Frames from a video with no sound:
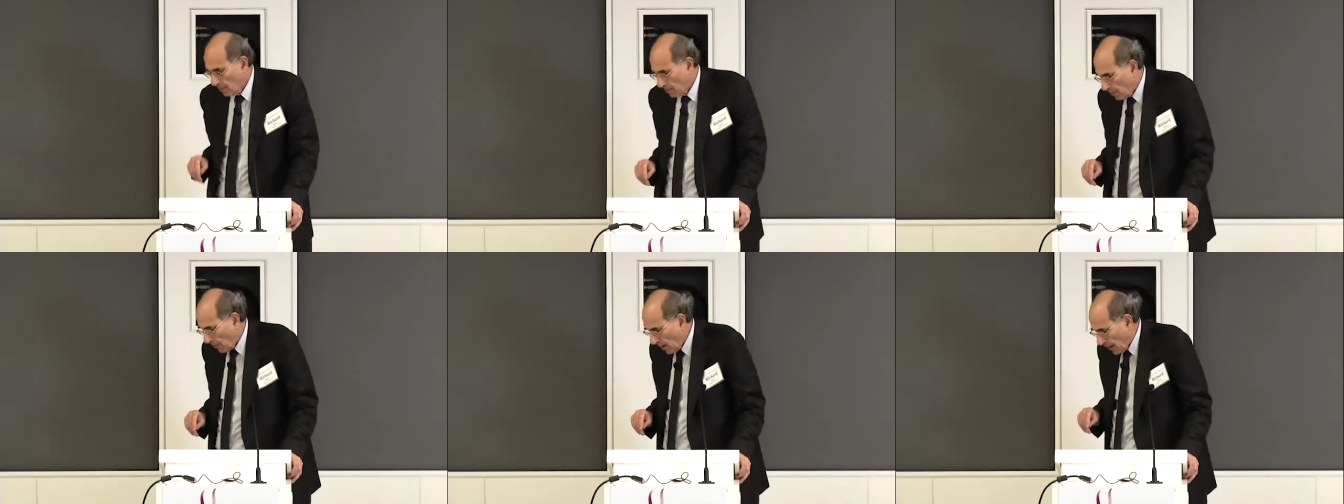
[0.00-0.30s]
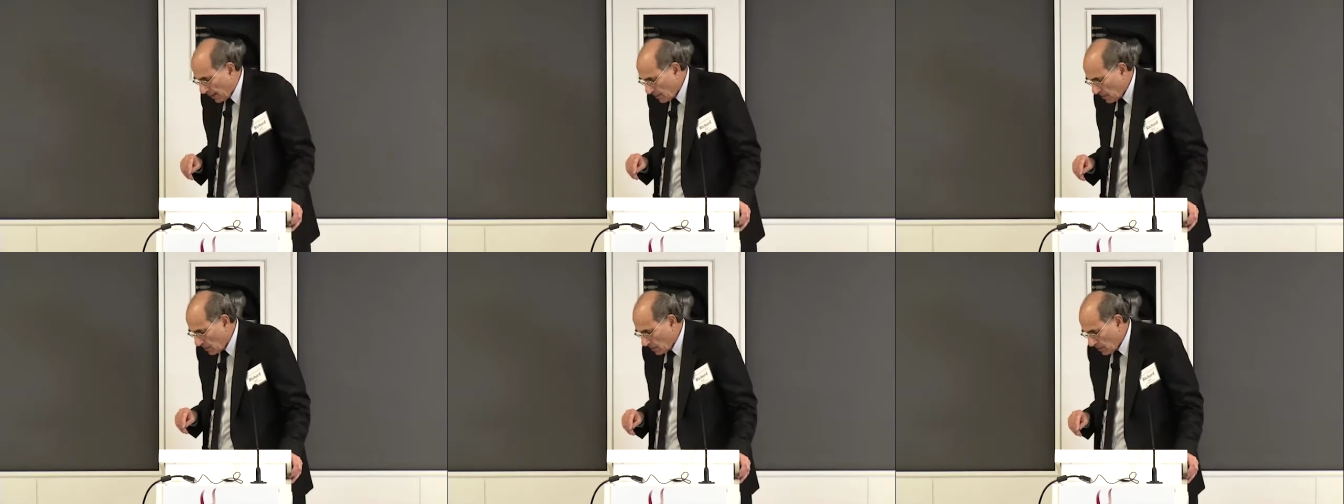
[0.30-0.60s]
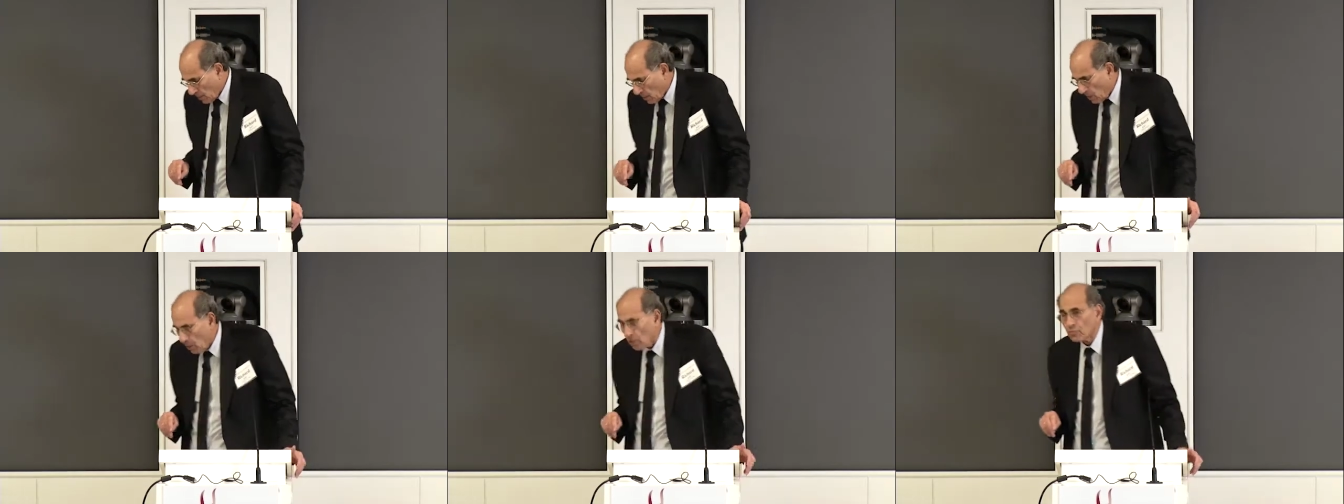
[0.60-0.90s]
but
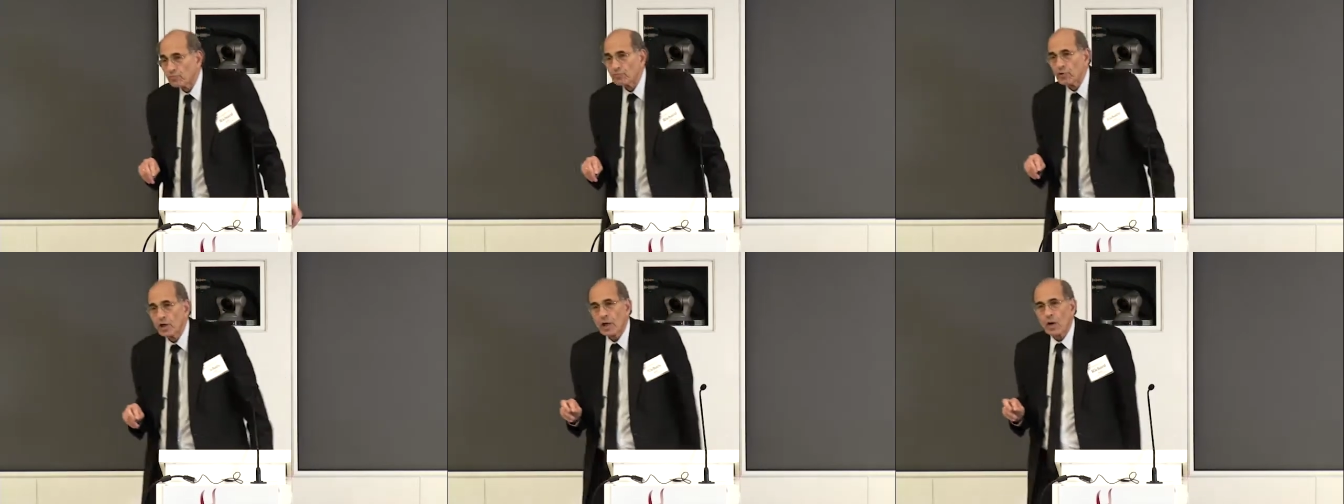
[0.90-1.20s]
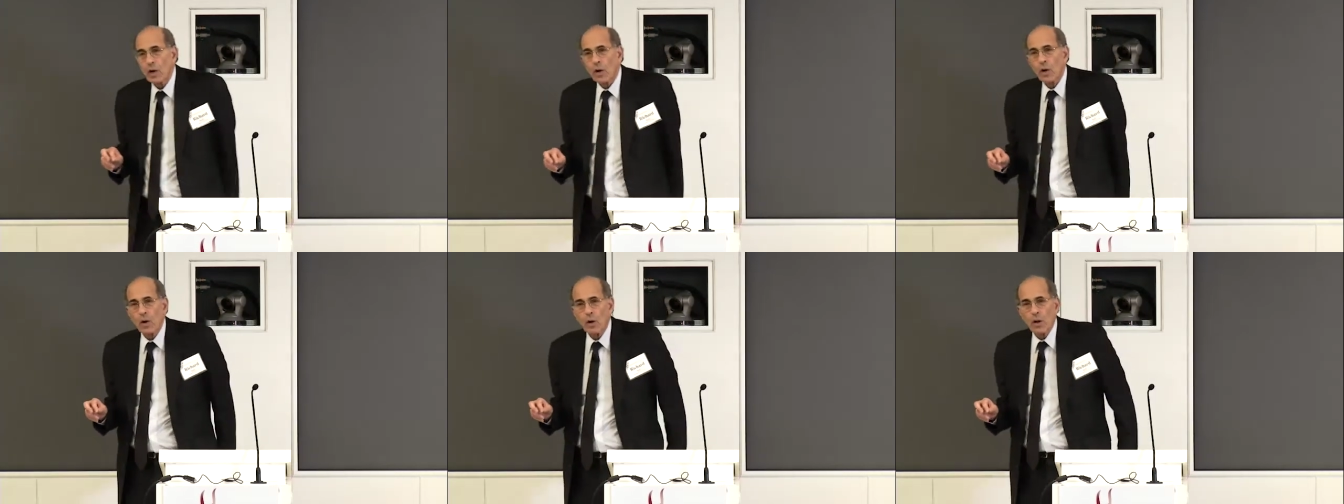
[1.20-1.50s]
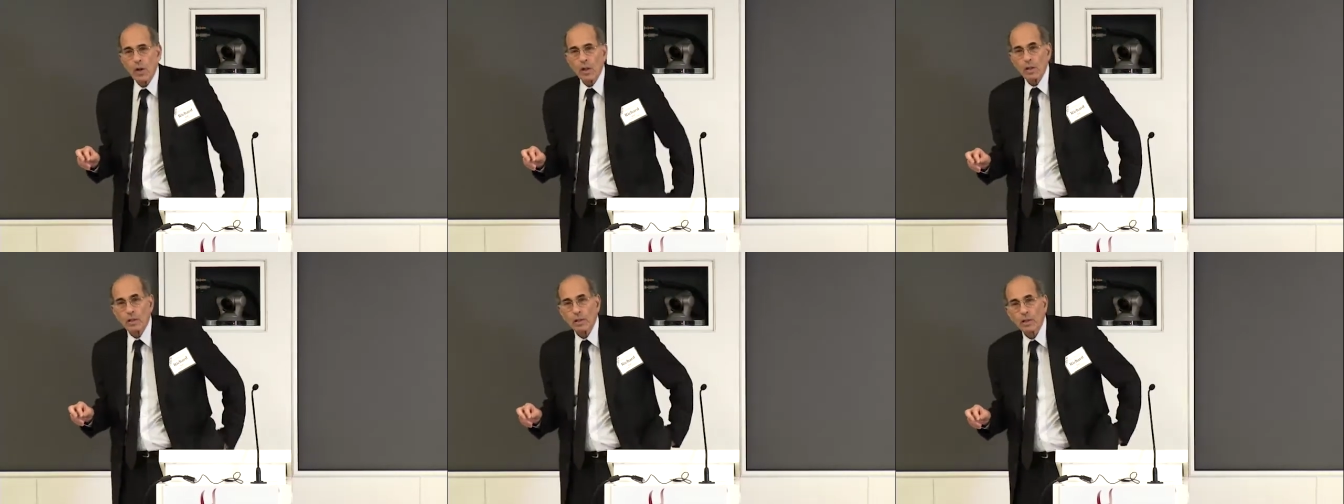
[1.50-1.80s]
uh,
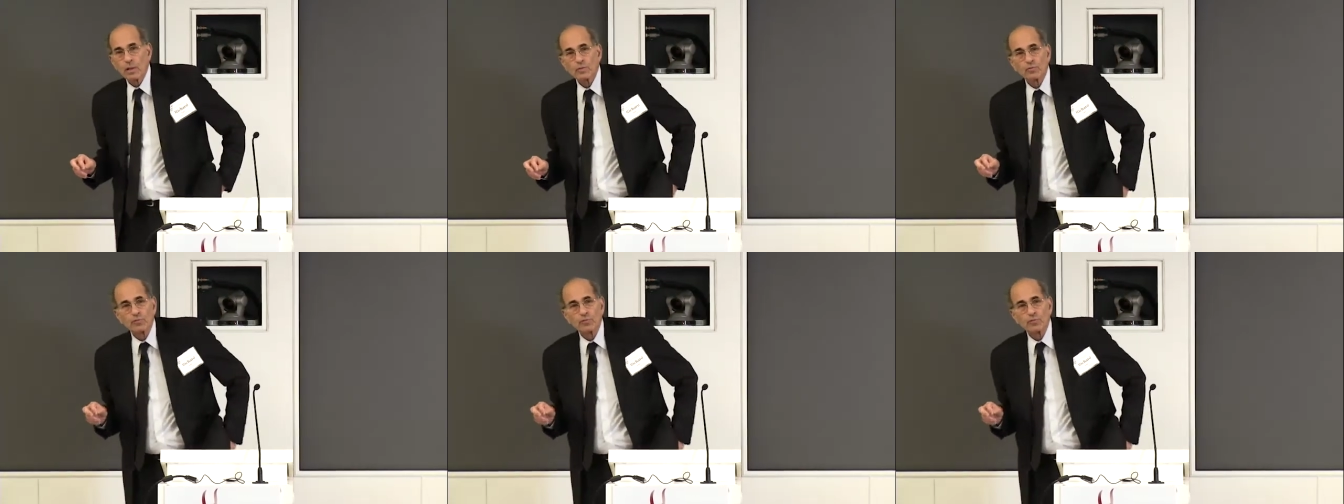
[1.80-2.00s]
recall